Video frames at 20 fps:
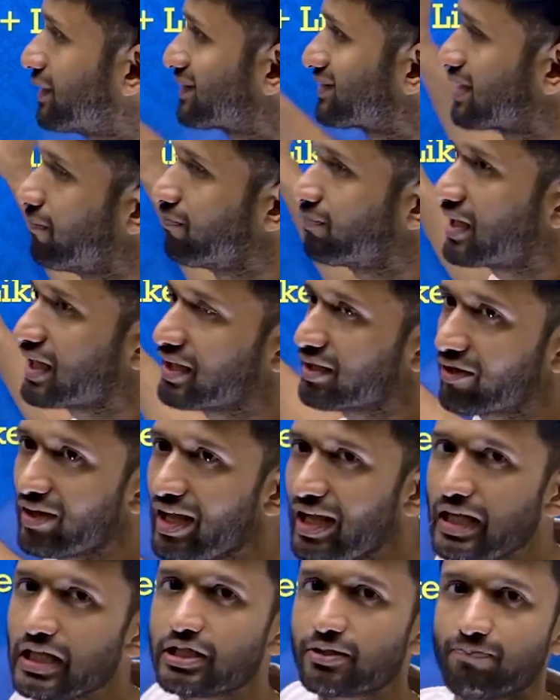something
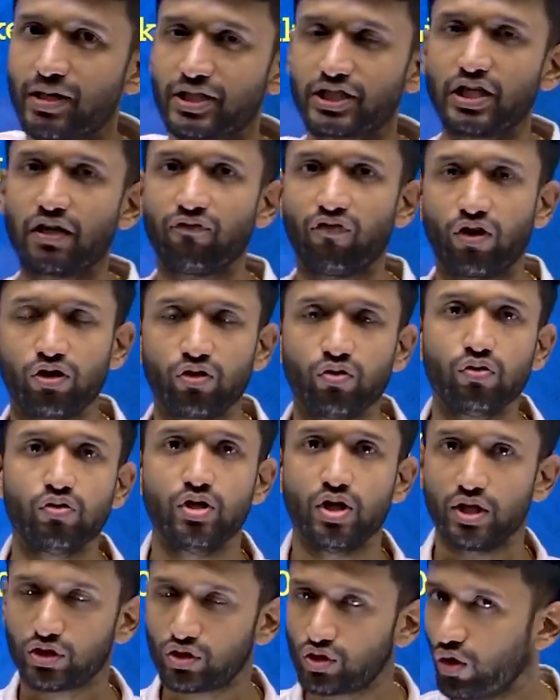really special for you.
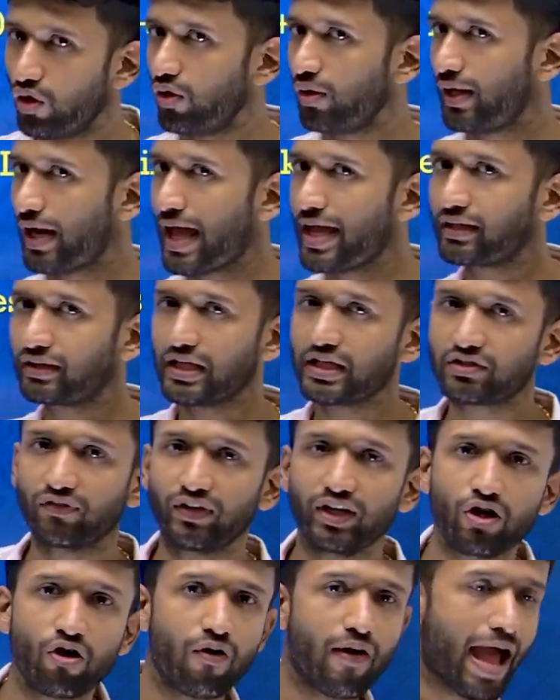So like this
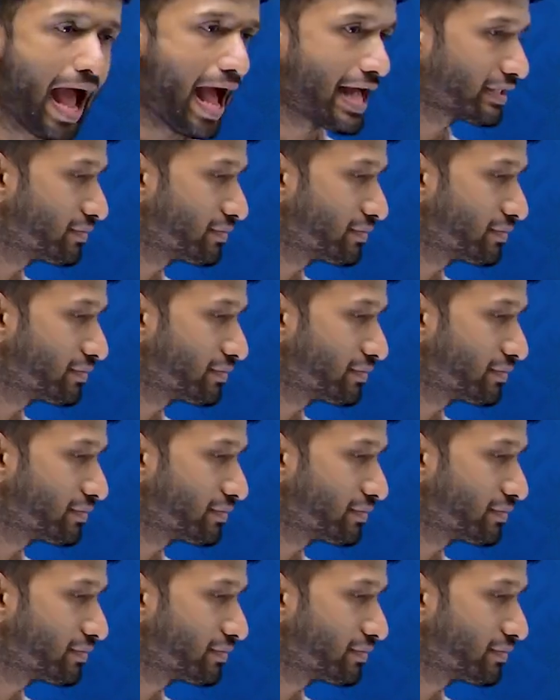video as